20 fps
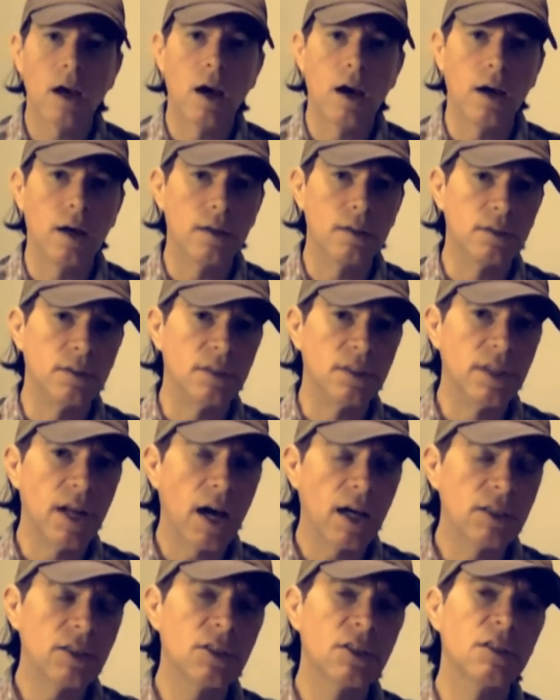on
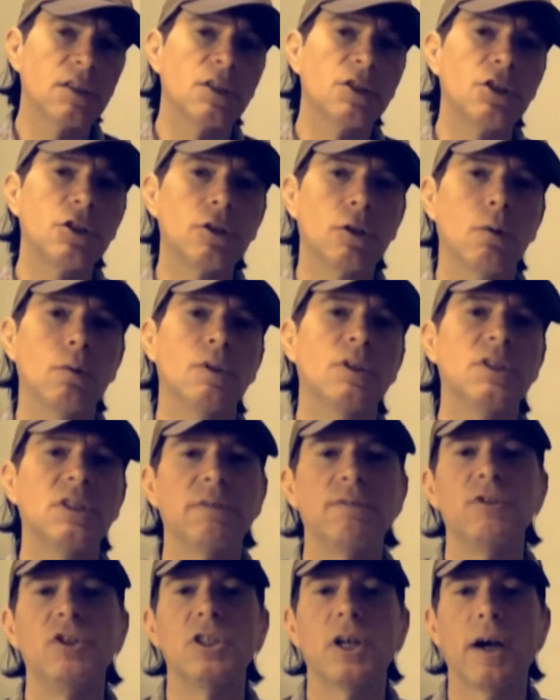not just the shoulders
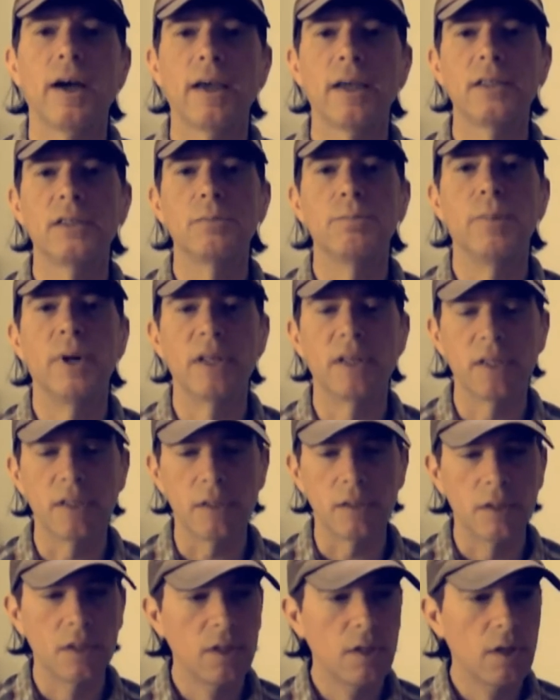of giants, but
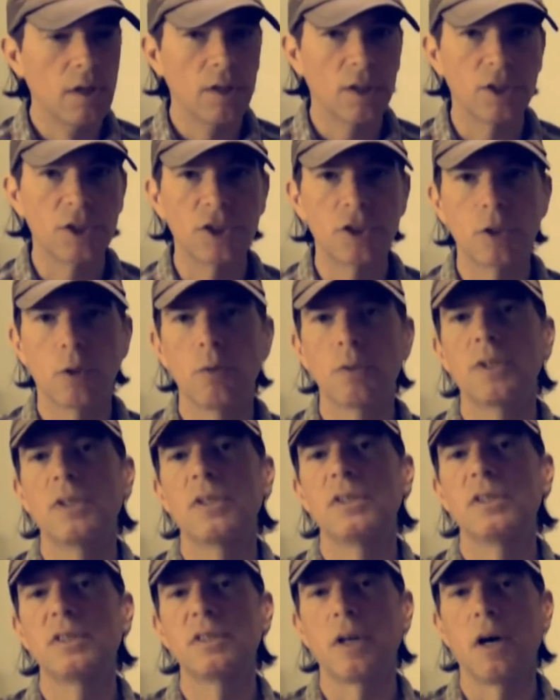the
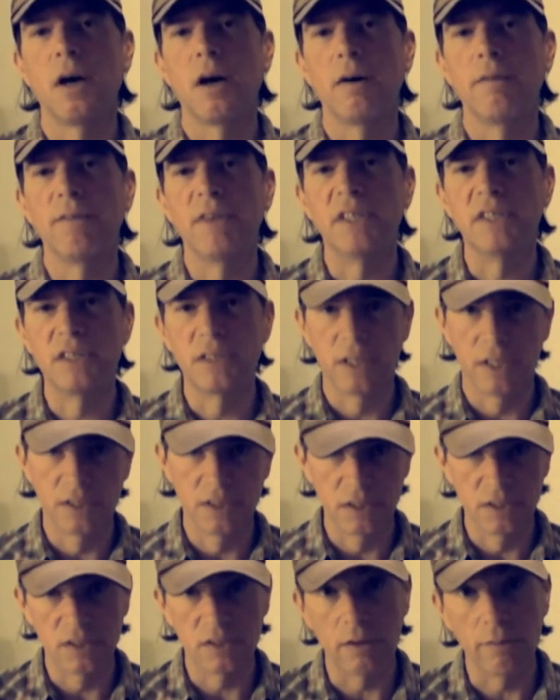shoulders of the
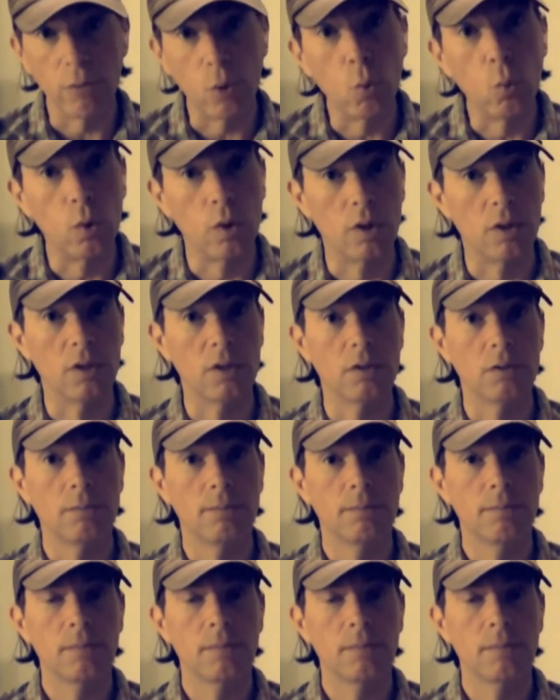citizens of the world.